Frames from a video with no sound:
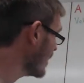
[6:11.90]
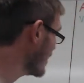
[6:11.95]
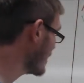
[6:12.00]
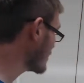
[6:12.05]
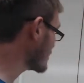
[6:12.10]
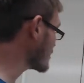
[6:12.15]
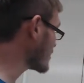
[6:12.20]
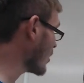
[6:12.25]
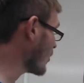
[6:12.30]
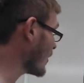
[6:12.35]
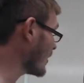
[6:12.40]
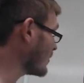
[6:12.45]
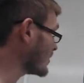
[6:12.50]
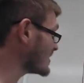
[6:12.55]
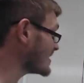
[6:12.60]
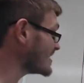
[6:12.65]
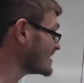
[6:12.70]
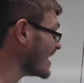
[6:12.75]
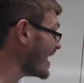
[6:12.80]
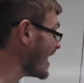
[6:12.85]
So we would
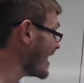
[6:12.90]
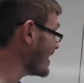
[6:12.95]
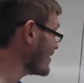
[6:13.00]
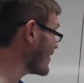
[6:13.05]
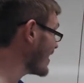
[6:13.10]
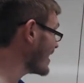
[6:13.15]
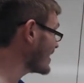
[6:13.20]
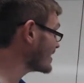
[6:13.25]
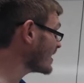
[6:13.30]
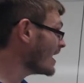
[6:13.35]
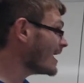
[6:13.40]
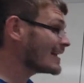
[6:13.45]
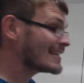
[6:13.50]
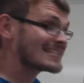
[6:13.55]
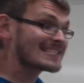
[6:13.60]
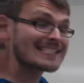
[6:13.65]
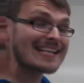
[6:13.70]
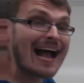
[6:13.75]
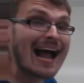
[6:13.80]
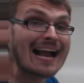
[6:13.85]
say that
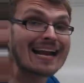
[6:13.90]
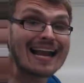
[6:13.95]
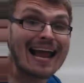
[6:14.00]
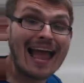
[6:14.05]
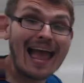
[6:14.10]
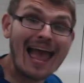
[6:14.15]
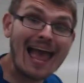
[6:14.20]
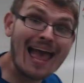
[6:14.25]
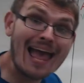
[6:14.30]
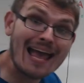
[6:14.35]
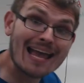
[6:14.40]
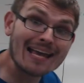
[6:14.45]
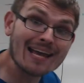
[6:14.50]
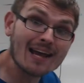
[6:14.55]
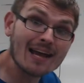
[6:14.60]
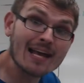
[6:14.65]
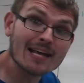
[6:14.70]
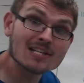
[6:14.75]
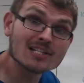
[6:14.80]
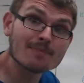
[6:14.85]
side
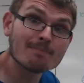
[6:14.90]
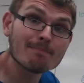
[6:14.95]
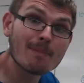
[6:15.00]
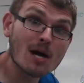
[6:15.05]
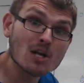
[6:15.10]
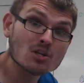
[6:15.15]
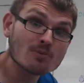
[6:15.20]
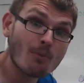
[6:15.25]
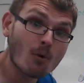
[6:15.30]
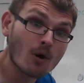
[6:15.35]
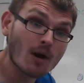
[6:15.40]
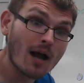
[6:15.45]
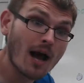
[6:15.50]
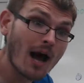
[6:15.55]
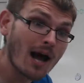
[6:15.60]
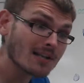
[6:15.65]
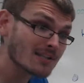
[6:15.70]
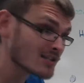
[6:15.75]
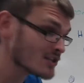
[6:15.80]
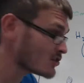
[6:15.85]
A is much more
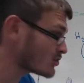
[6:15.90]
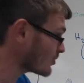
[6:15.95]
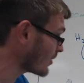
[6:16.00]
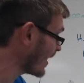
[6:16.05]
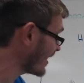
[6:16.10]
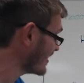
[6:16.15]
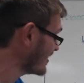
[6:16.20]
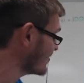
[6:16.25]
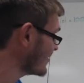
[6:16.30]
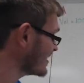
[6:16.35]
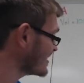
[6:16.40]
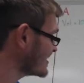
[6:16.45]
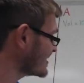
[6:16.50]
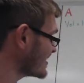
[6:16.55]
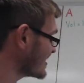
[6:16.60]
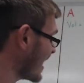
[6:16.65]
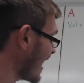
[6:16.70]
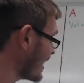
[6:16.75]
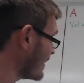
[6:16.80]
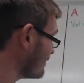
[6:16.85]
concentrated than
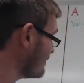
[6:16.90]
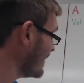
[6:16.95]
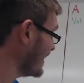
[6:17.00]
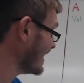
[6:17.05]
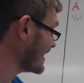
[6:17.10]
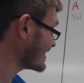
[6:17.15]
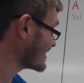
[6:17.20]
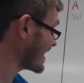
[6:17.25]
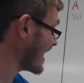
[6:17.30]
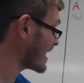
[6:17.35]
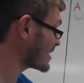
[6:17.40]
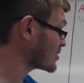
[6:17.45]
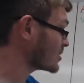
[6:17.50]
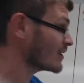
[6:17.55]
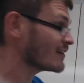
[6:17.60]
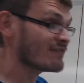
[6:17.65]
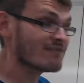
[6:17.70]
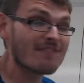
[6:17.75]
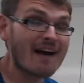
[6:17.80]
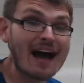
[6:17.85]
side B. It's
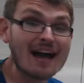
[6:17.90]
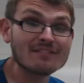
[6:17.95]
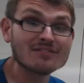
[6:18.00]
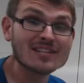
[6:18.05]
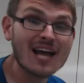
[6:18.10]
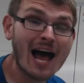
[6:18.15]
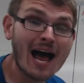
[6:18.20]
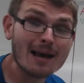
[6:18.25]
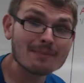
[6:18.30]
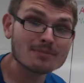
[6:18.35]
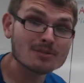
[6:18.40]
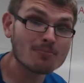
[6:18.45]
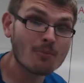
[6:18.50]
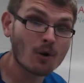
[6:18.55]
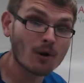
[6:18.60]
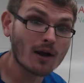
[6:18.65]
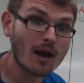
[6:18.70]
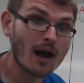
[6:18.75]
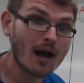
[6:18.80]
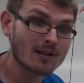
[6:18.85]
actually 5 times
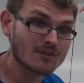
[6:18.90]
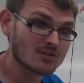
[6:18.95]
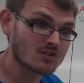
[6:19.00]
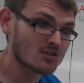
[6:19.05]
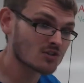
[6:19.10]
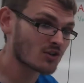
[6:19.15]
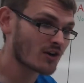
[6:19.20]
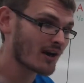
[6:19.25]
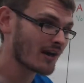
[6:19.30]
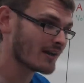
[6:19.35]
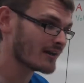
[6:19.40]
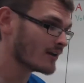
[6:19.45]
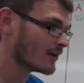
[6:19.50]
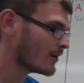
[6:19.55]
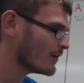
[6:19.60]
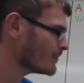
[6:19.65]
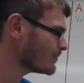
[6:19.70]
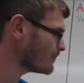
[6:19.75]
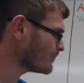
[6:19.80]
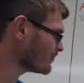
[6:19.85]
more concentrated.
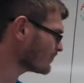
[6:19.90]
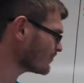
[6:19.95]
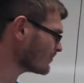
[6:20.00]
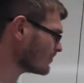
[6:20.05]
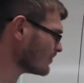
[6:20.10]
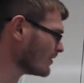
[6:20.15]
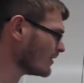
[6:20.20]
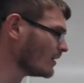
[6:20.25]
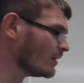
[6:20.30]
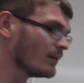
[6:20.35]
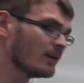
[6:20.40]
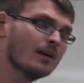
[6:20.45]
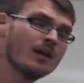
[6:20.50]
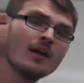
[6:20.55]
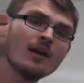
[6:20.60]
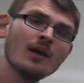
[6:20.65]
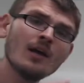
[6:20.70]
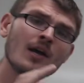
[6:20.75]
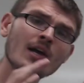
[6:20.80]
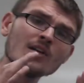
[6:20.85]

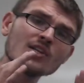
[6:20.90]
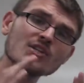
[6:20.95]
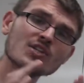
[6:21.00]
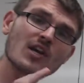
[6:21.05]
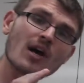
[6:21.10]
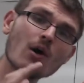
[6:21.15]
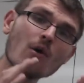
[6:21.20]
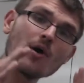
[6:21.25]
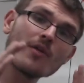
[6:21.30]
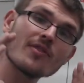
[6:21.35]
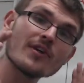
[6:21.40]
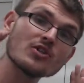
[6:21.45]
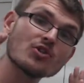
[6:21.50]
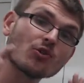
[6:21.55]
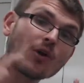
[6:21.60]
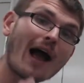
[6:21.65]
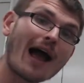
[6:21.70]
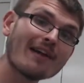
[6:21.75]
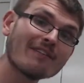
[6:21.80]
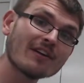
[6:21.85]
So the
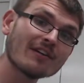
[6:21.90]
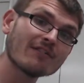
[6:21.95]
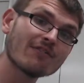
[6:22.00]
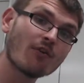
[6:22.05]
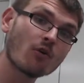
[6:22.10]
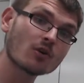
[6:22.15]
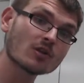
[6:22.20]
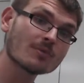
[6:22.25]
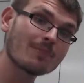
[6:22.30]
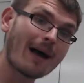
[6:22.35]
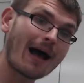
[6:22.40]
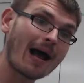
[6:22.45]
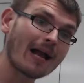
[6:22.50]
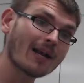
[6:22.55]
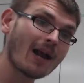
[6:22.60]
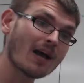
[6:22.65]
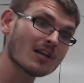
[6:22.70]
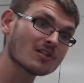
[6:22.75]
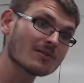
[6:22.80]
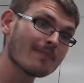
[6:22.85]
driving force
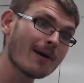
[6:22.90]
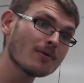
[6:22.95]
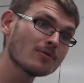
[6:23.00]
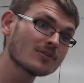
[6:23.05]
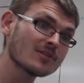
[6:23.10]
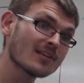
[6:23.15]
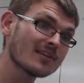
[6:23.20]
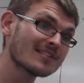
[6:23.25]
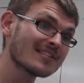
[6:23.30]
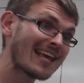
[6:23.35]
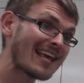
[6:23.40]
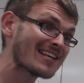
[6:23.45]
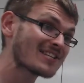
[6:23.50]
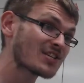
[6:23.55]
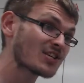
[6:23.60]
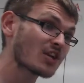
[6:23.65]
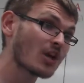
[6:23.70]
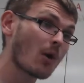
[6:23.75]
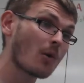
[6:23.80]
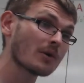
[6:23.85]
behind osmosis
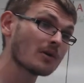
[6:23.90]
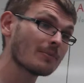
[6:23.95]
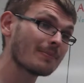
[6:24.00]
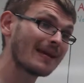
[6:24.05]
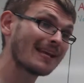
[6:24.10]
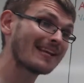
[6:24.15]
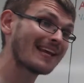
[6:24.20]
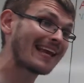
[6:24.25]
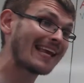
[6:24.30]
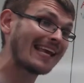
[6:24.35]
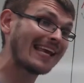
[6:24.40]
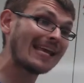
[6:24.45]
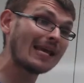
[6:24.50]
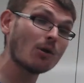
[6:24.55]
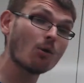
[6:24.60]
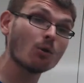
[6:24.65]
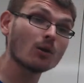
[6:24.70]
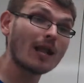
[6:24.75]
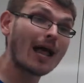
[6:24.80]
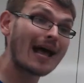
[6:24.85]
isn't going to be to
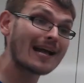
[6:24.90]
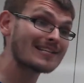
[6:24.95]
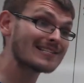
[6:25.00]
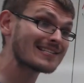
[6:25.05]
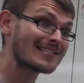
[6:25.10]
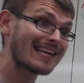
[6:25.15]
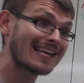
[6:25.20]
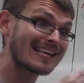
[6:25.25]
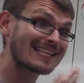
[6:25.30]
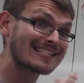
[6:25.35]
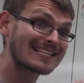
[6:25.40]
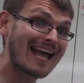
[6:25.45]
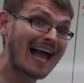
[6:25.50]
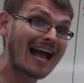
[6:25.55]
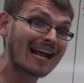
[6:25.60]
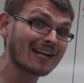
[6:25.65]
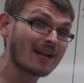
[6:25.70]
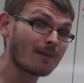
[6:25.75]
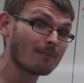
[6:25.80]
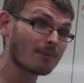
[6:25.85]
equalize the
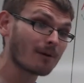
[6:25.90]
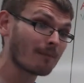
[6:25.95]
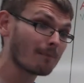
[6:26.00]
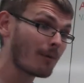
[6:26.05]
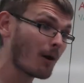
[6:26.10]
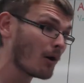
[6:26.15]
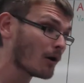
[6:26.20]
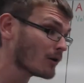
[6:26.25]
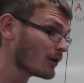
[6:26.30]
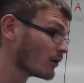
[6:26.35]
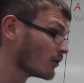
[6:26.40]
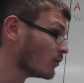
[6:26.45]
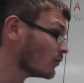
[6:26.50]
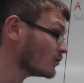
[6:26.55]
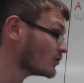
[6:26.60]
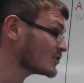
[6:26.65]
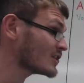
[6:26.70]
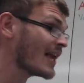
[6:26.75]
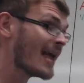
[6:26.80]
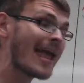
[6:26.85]
exact number of
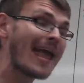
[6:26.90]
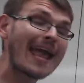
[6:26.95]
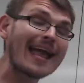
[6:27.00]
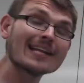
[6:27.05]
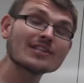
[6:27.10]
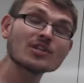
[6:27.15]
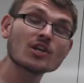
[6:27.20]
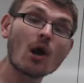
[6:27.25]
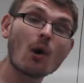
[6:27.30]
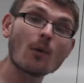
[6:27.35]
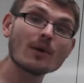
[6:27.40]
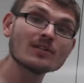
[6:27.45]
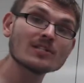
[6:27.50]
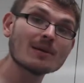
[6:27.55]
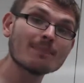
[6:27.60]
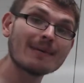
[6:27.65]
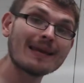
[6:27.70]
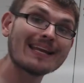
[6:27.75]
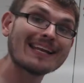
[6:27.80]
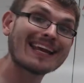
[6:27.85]
particles, it's going to
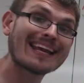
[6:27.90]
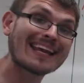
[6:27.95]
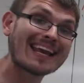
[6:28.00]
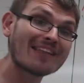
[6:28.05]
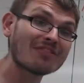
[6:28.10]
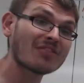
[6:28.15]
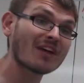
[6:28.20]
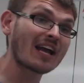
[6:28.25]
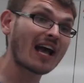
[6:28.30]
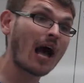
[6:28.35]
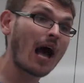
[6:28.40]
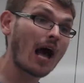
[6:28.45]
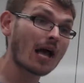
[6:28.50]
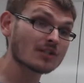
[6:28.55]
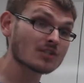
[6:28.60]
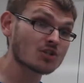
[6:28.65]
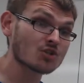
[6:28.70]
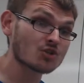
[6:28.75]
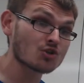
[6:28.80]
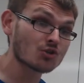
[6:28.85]
be to get the
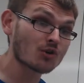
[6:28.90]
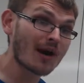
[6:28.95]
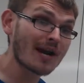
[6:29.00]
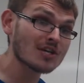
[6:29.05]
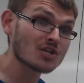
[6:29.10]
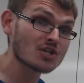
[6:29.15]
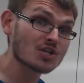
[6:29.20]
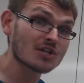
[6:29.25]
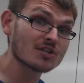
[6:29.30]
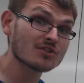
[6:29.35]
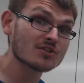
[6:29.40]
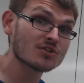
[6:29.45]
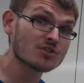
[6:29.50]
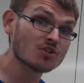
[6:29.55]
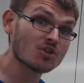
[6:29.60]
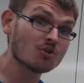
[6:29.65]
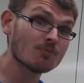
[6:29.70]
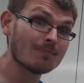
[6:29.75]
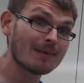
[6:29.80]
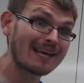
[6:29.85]
concentrations
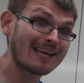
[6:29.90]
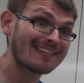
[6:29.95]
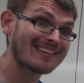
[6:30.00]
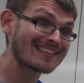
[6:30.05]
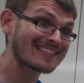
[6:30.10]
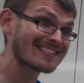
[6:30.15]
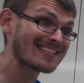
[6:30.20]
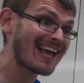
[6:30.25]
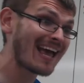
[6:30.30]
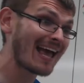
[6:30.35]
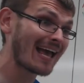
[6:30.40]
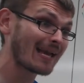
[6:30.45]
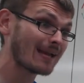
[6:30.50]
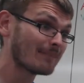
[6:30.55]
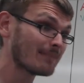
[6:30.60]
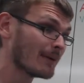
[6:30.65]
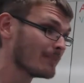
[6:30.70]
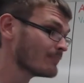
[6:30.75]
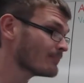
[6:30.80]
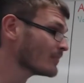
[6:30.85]
to be the same.